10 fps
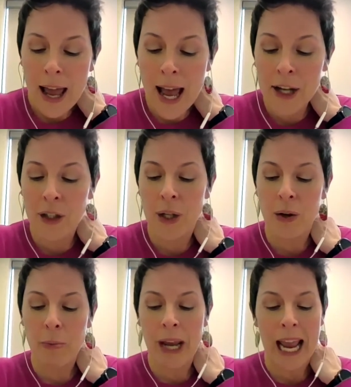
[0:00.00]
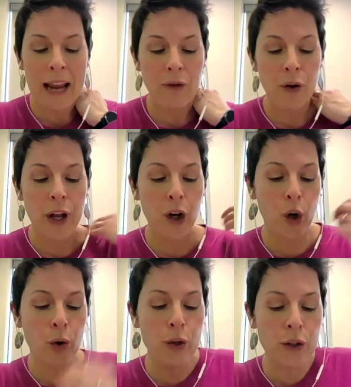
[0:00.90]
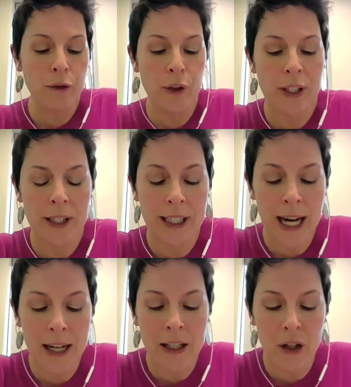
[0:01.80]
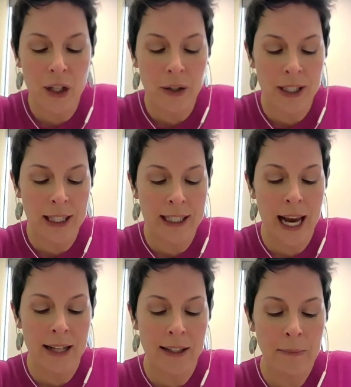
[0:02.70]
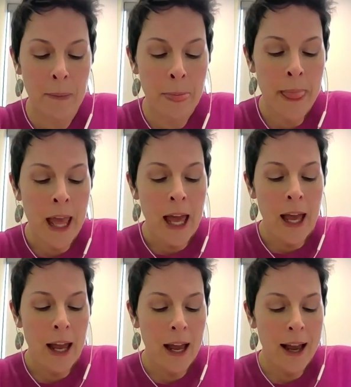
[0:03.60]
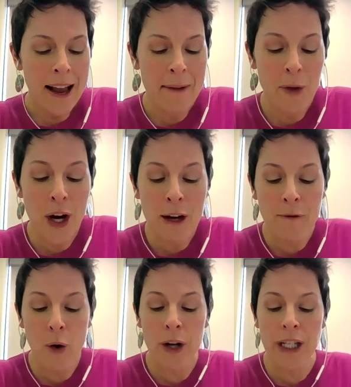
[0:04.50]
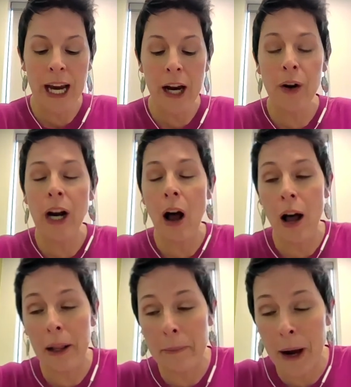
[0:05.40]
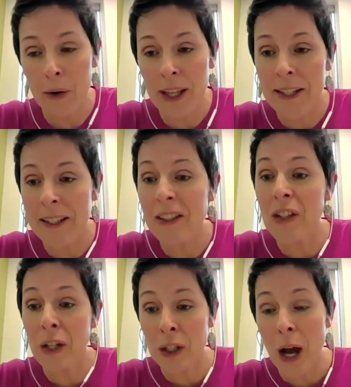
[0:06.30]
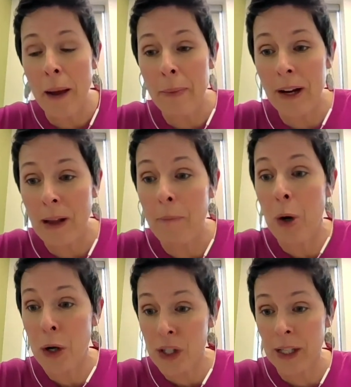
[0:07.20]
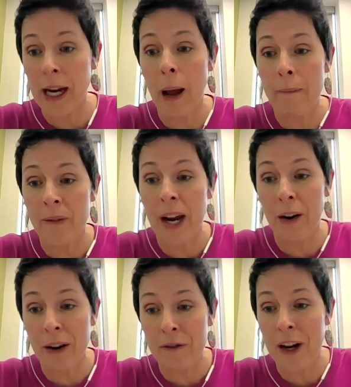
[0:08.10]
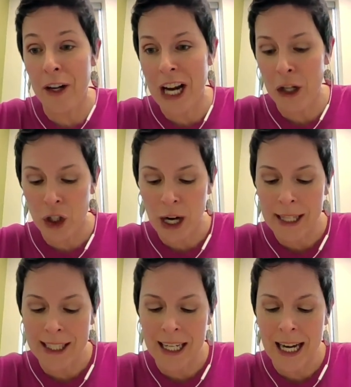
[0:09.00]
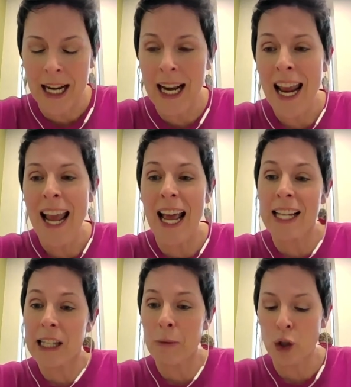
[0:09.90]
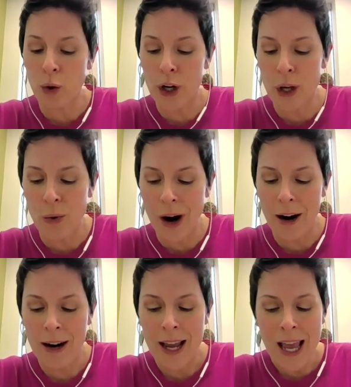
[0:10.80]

attitude, and behavior that are crucial for sustained digital success. I'm looking forward to hearing all about this. This is a topic that personally I'm very, very interested in, as I'm sure you are.